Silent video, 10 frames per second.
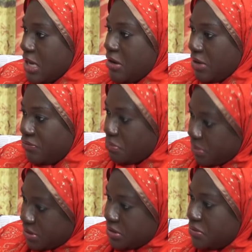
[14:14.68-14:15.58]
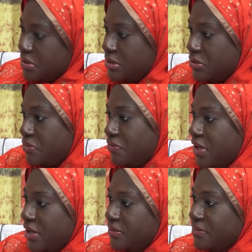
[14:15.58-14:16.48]
you, how have you pursued it so
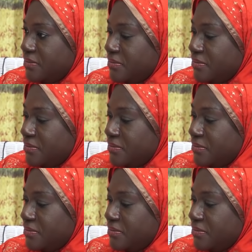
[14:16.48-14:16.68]
Interestingly,